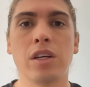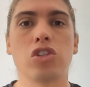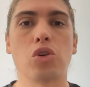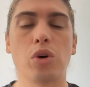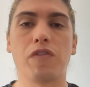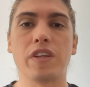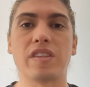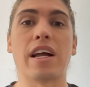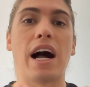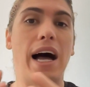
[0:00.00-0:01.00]
So if it's
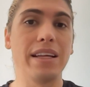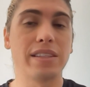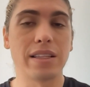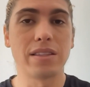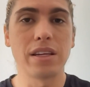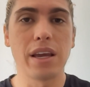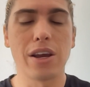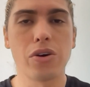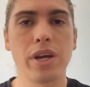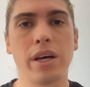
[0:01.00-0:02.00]
in a high density
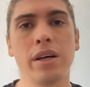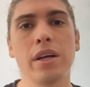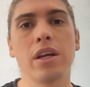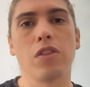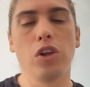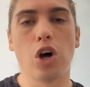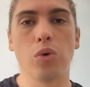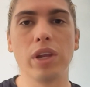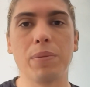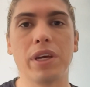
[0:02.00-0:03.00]
area, the
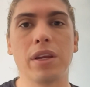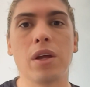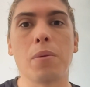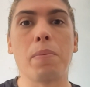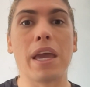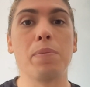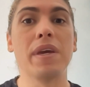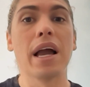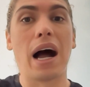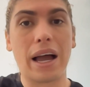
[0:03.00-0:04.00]
loan limit may
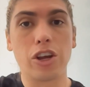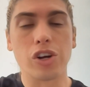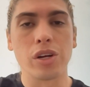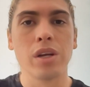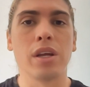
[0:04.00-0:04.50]
be higher.